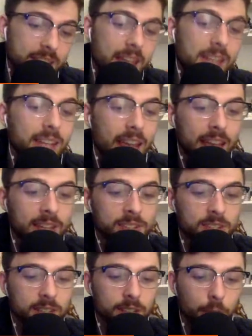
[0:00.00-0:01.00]
10
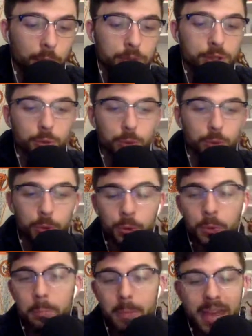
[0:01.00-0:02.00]
days and goes through
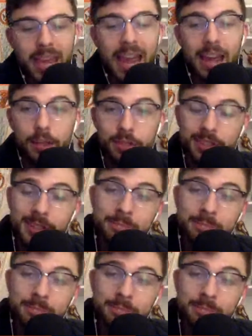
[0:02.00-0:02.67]
May 8th.